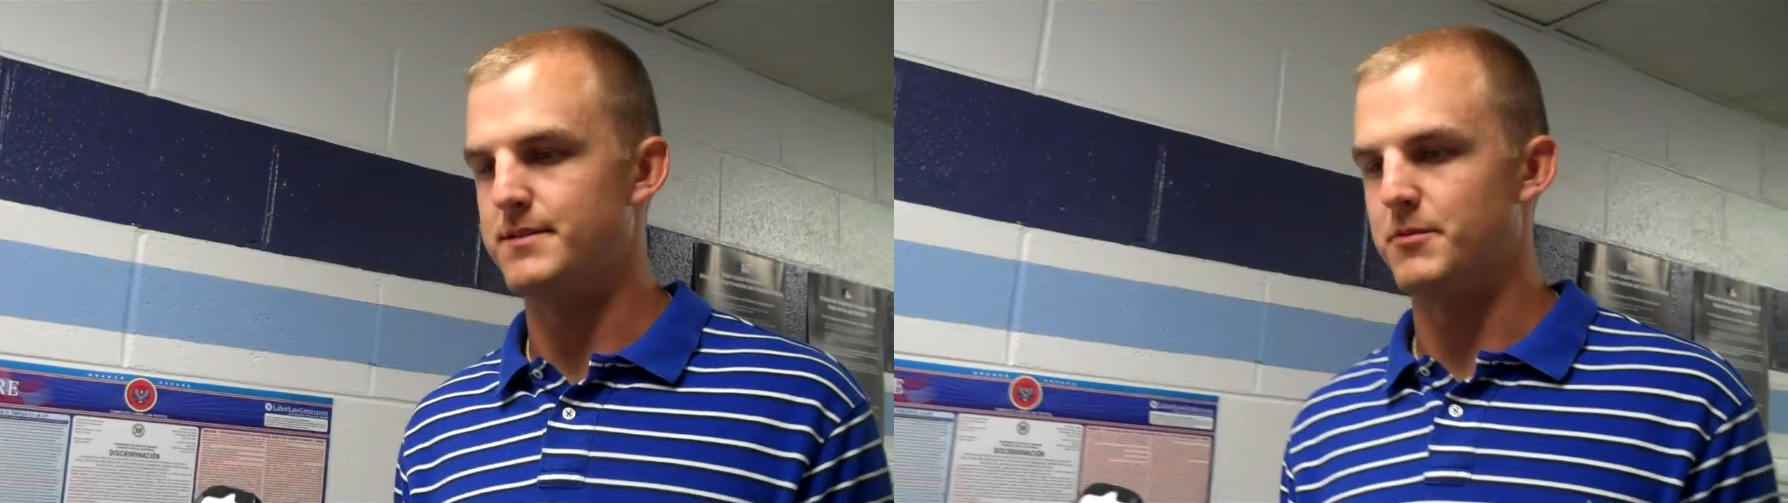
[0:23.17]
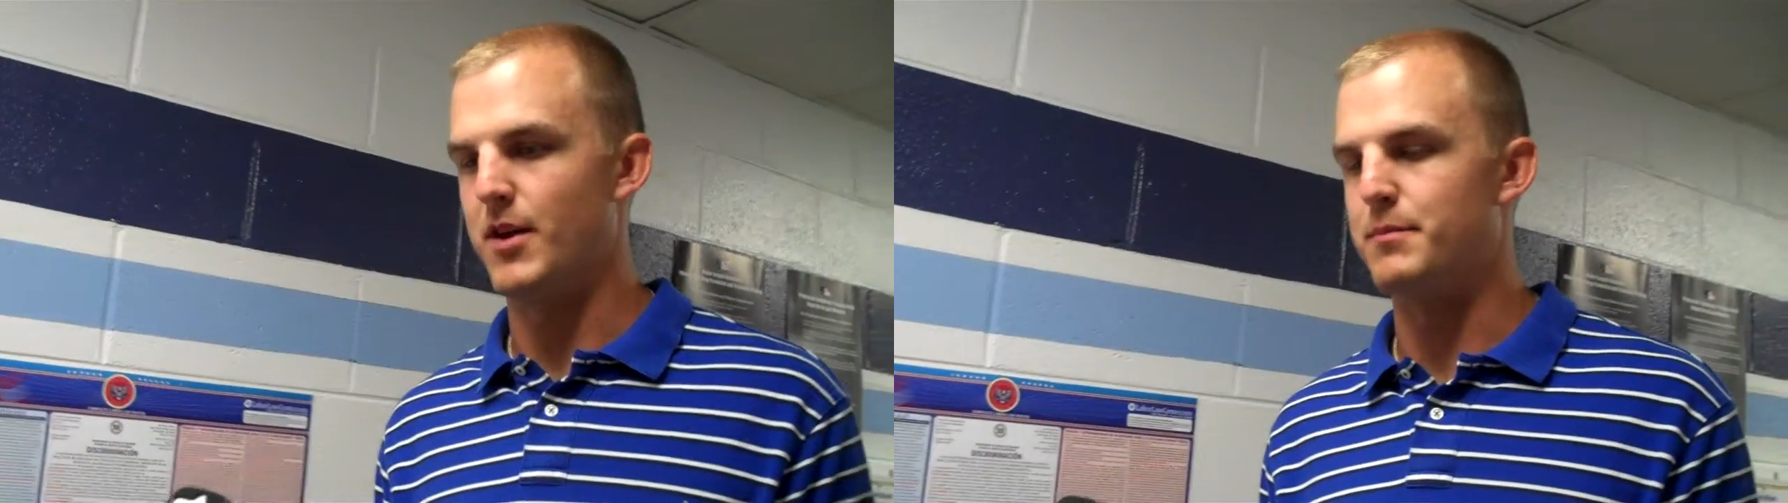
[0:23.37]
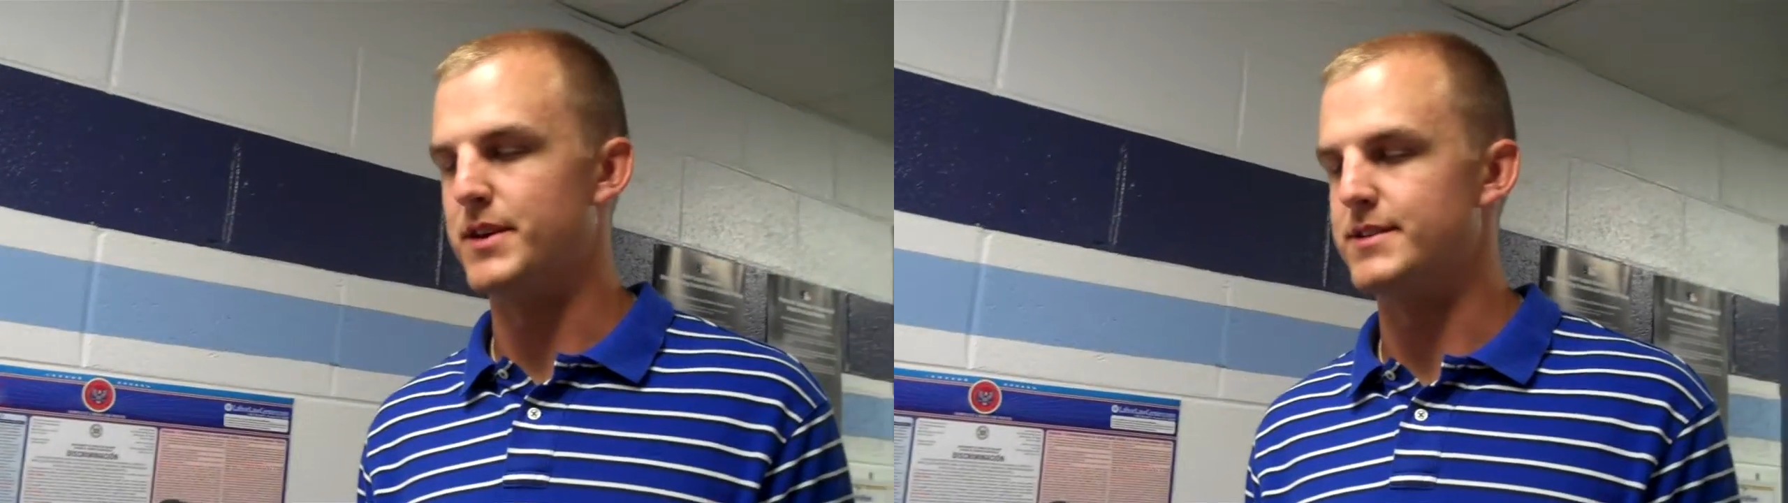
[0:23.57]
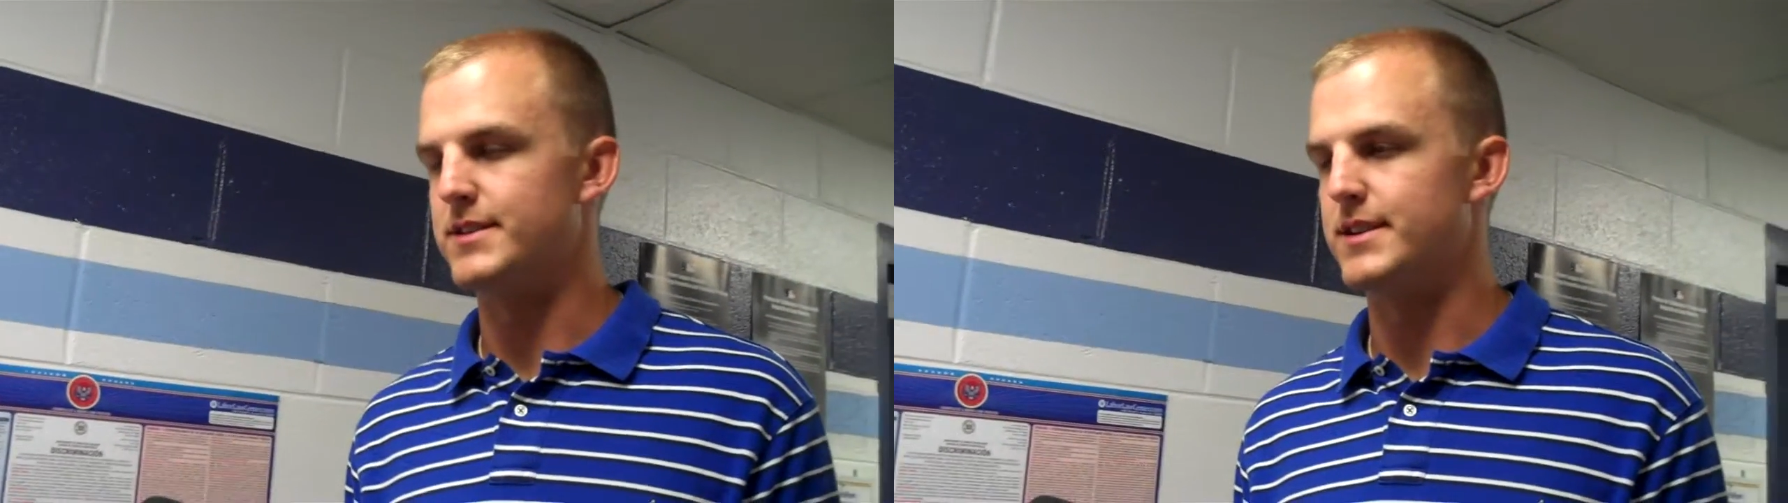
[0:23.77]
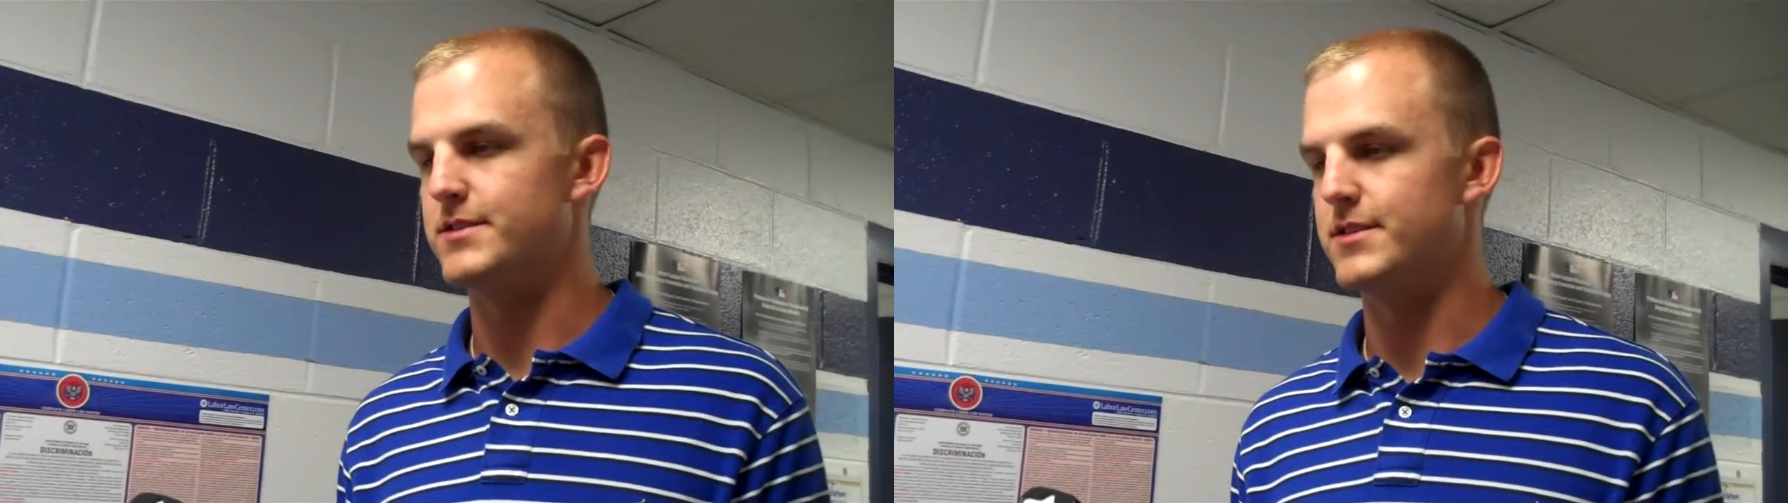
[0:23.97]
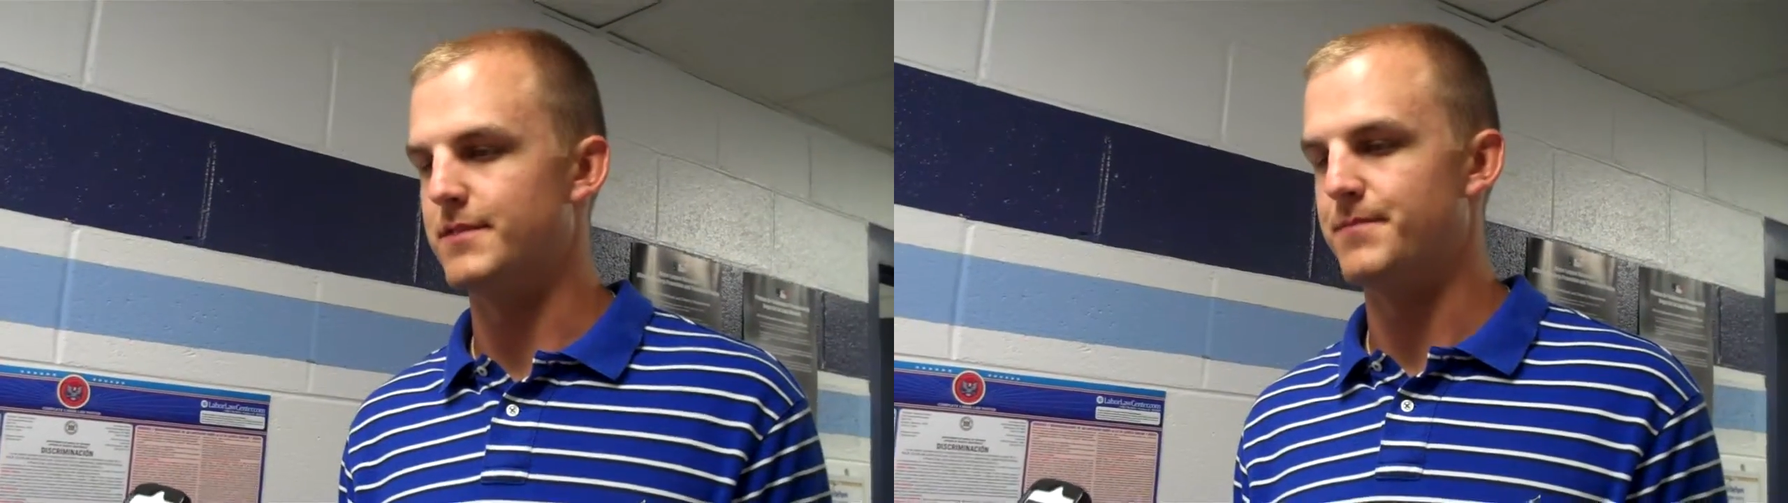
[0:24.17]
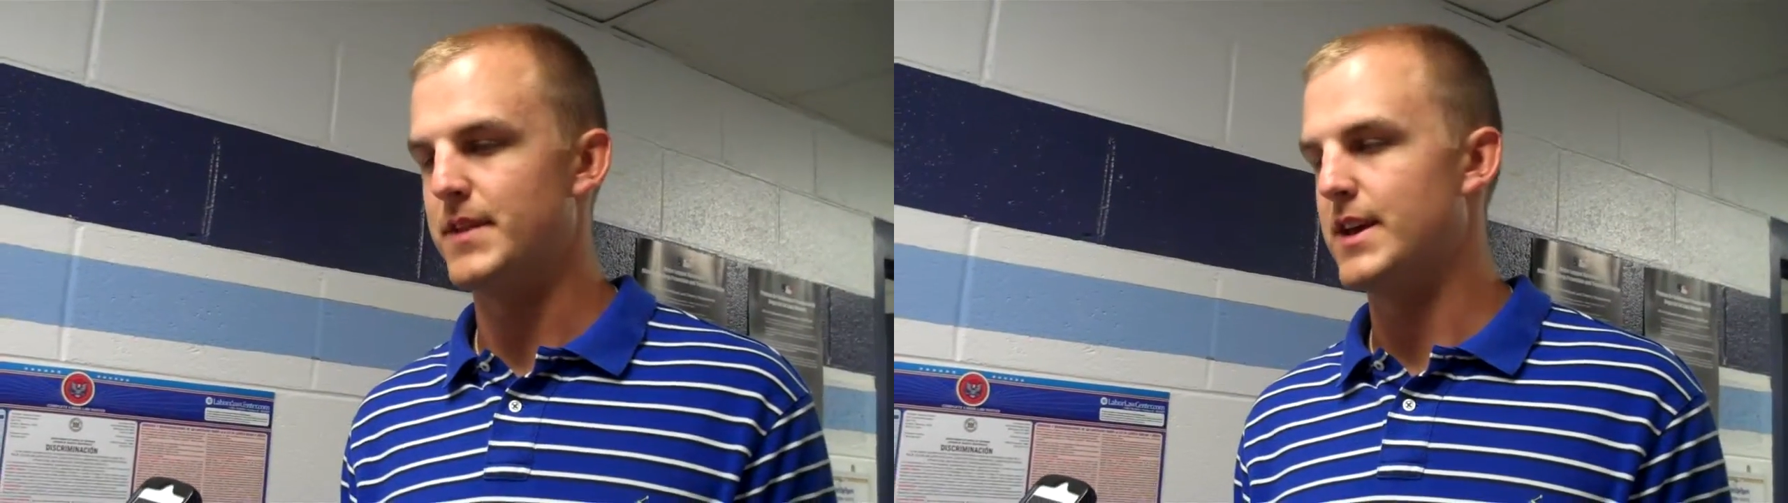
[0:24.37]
some great plays in it, so